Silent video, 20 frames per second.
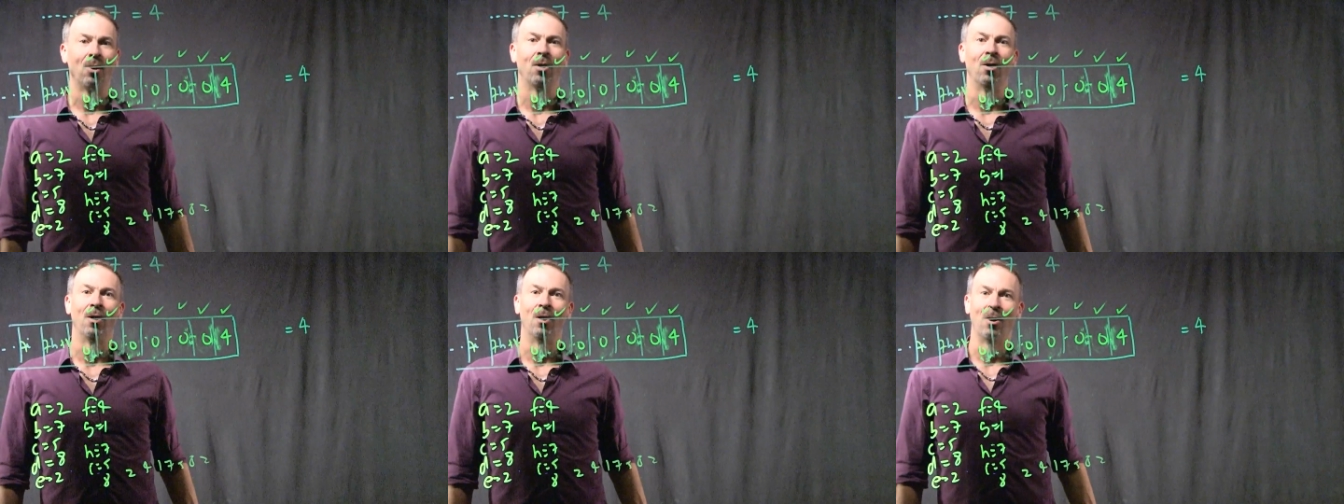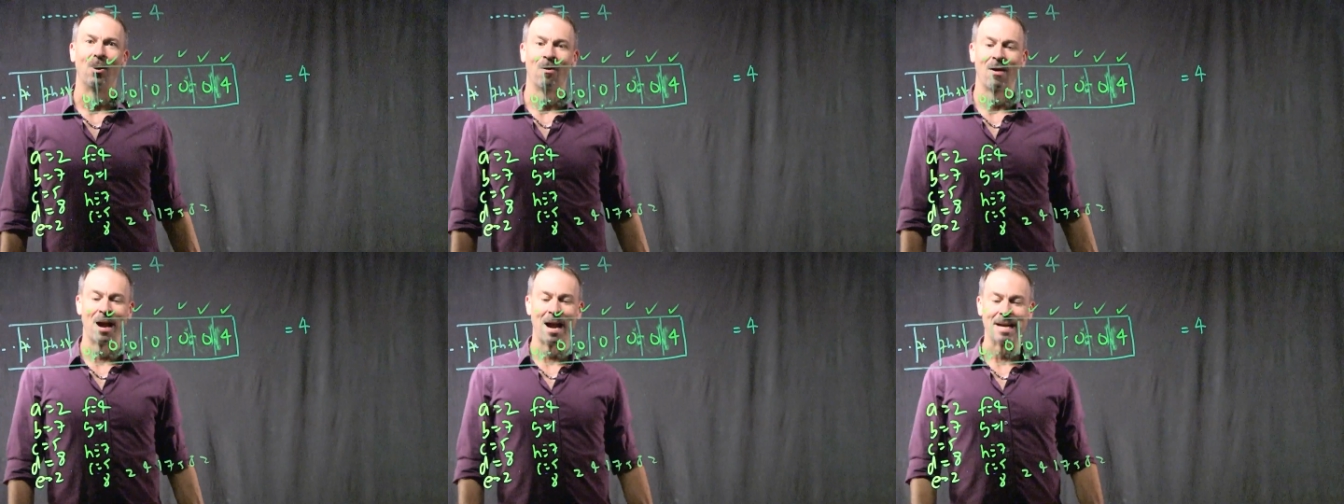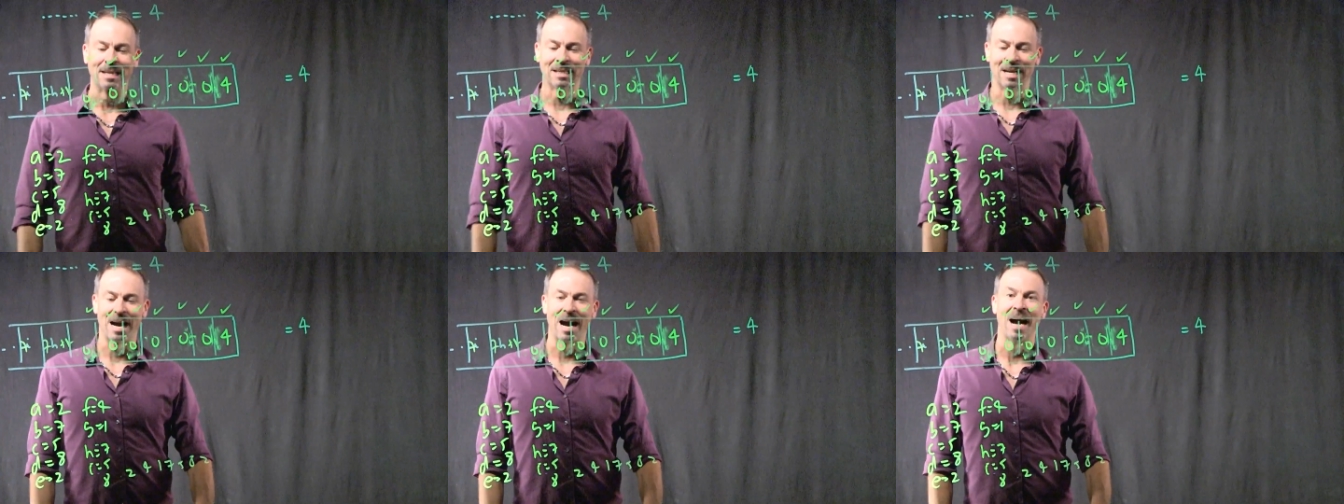All
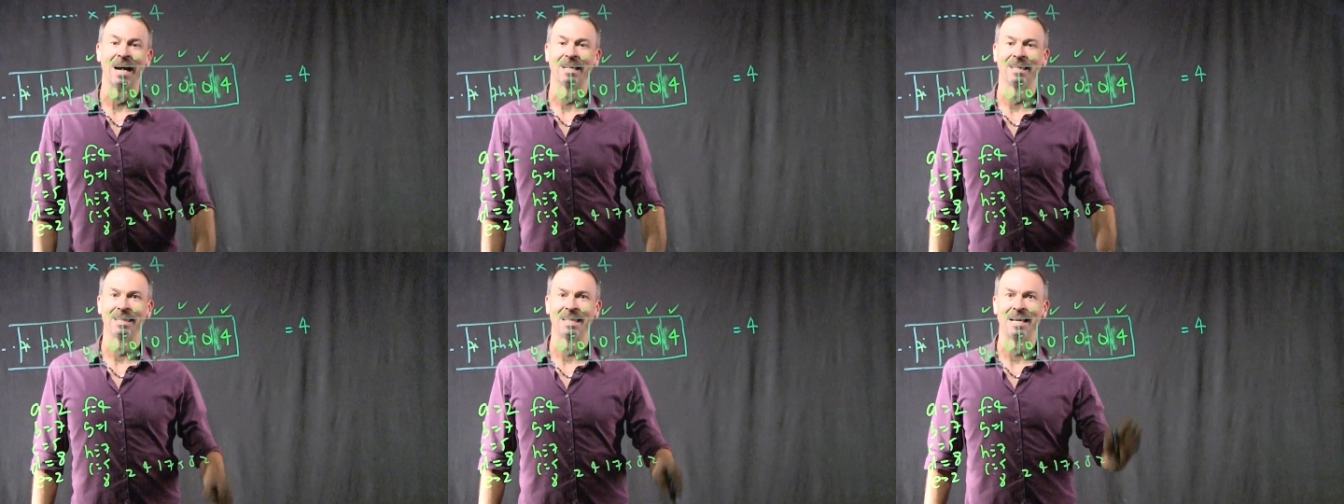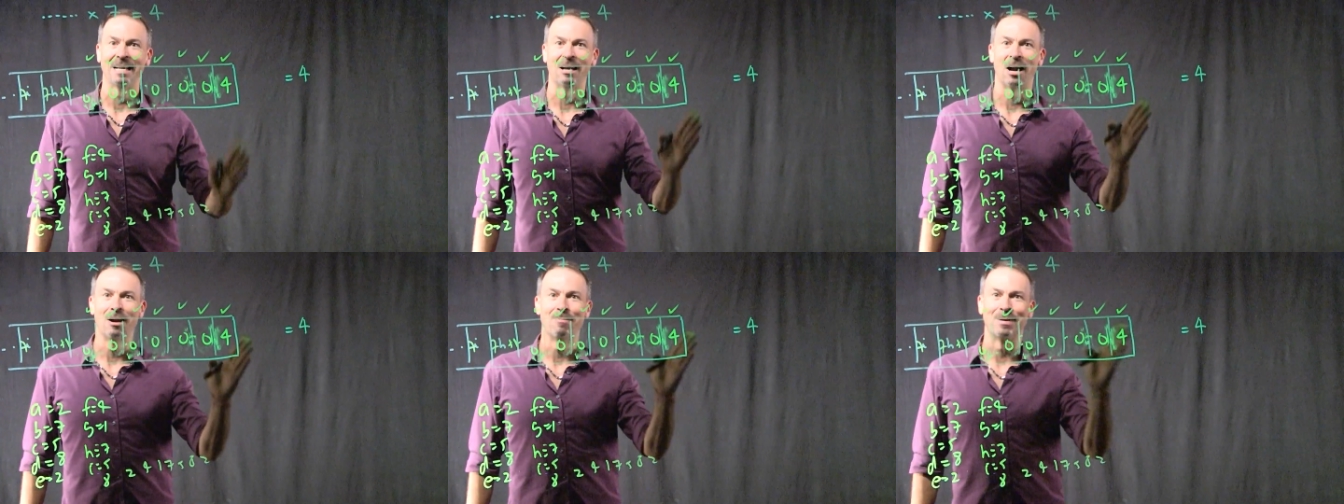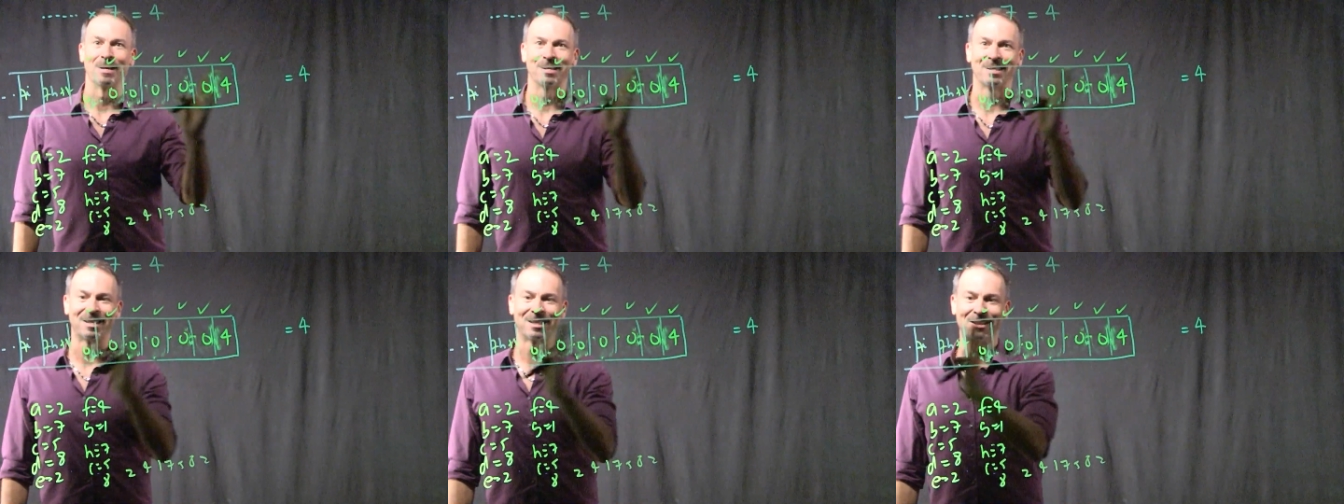right, I think I'm
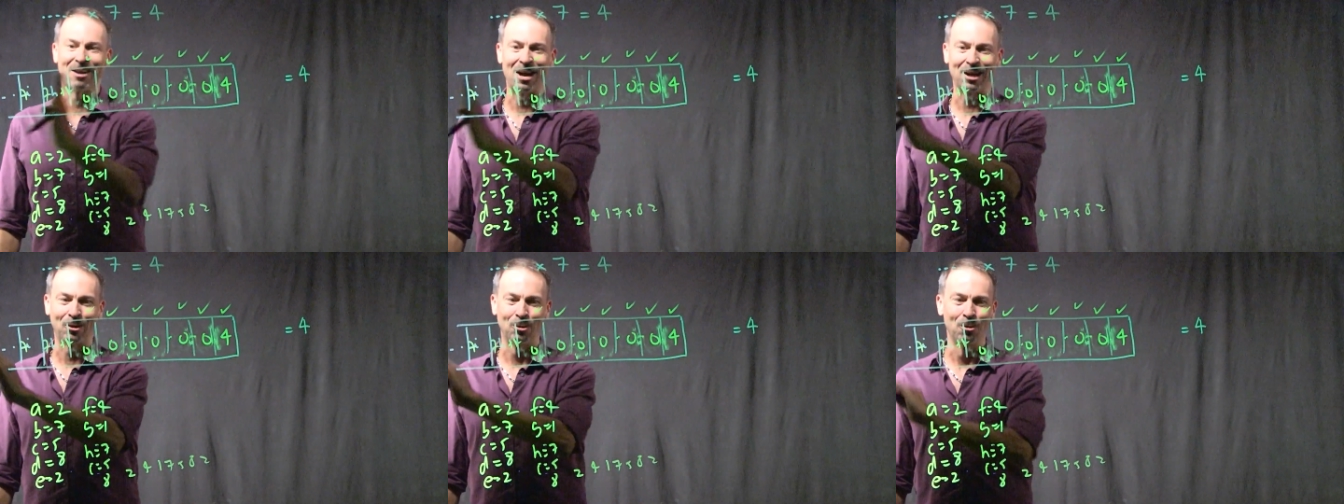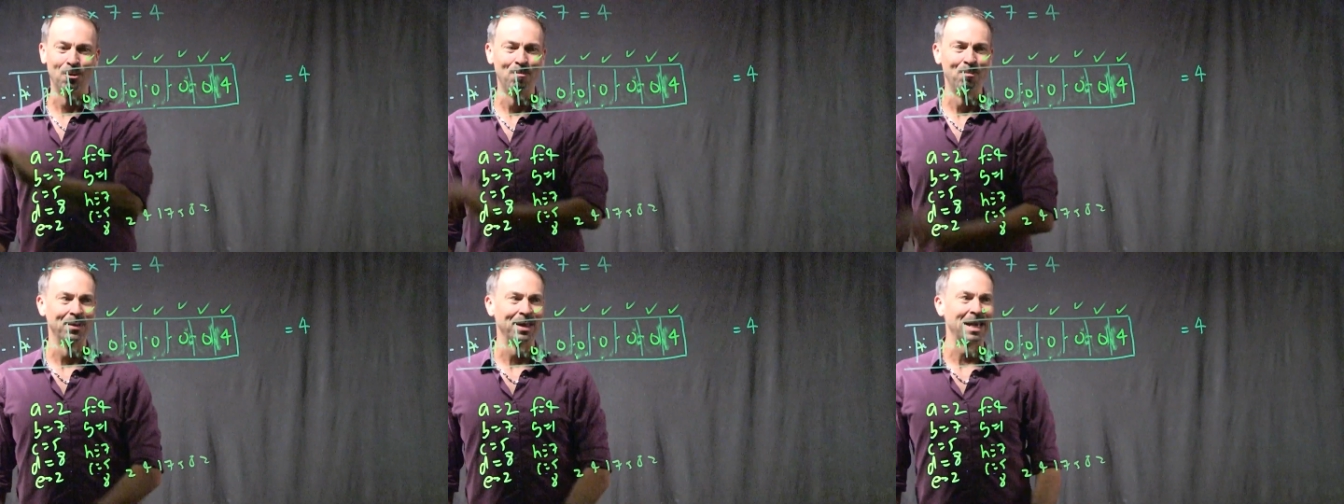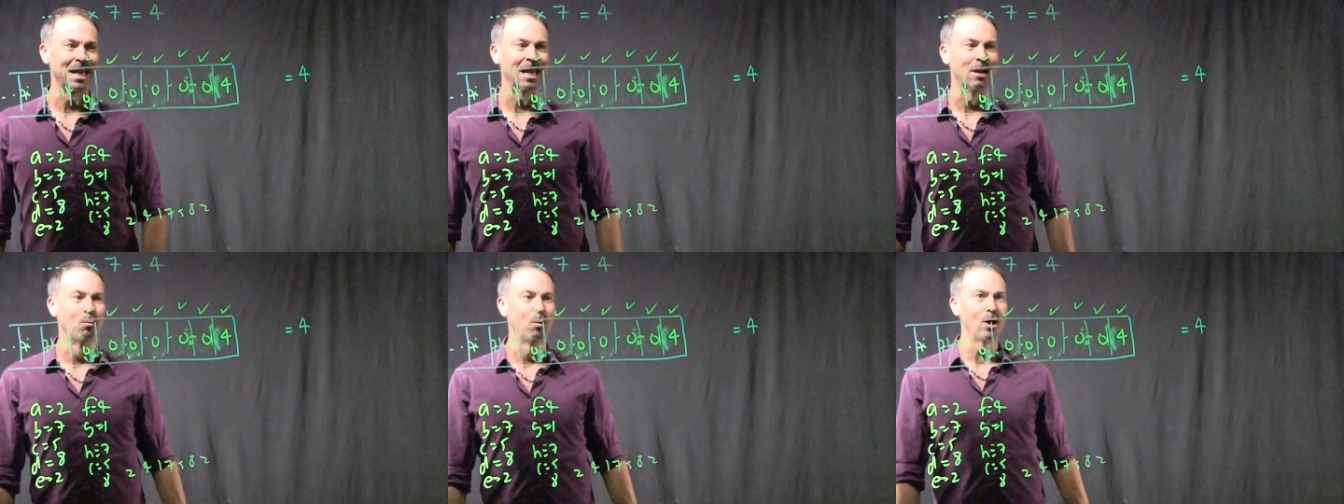in a cycle,
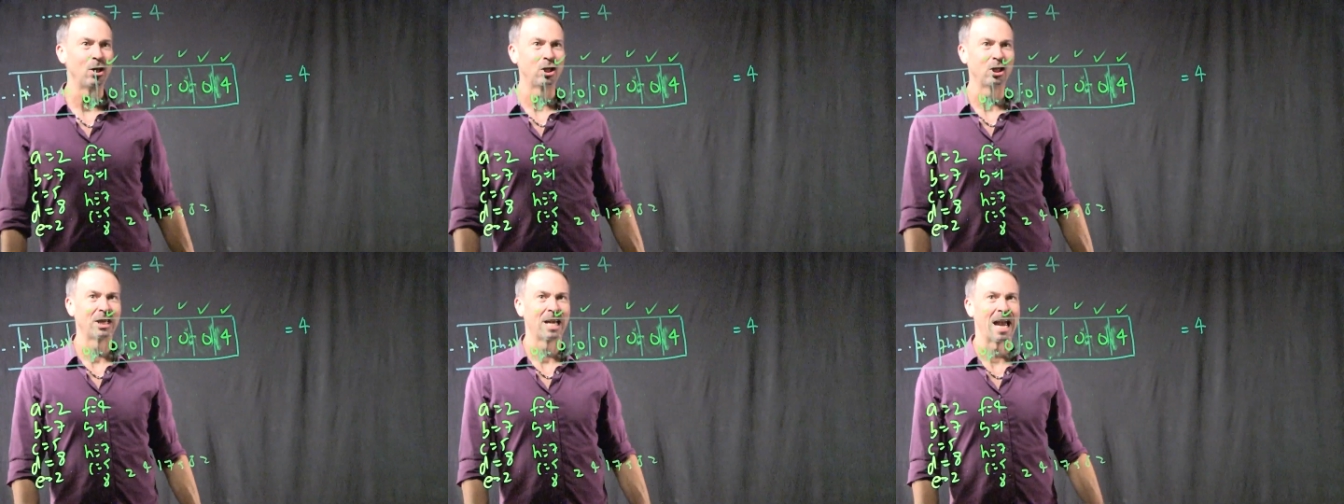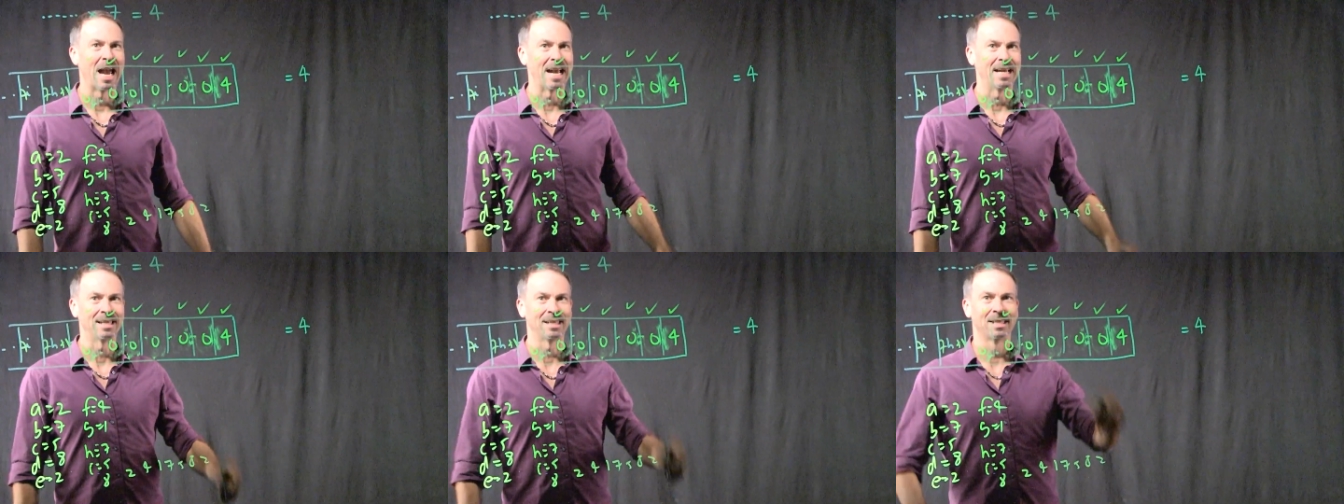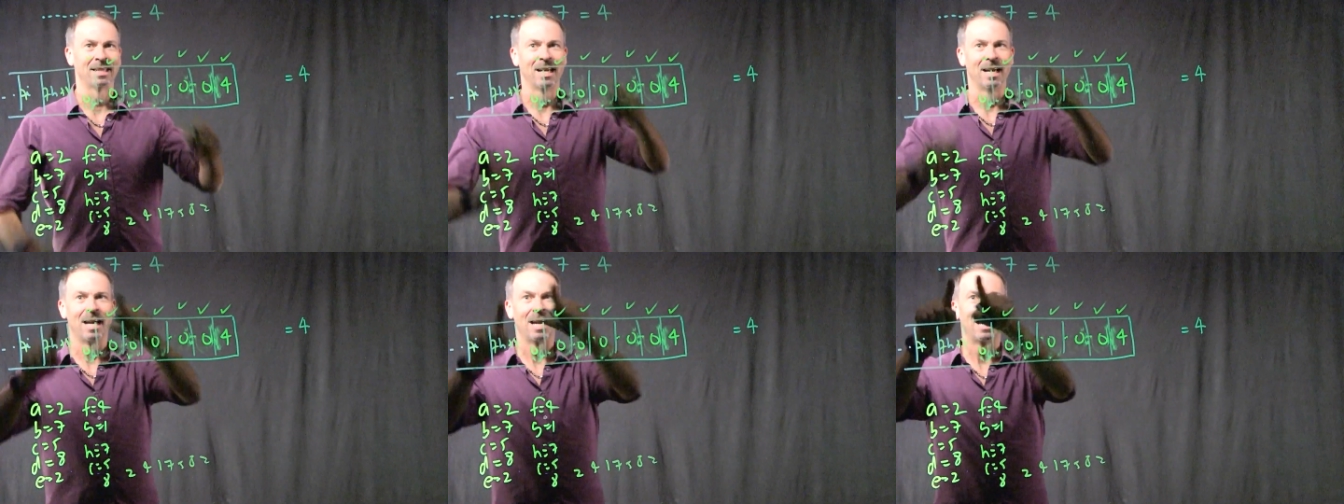in which case,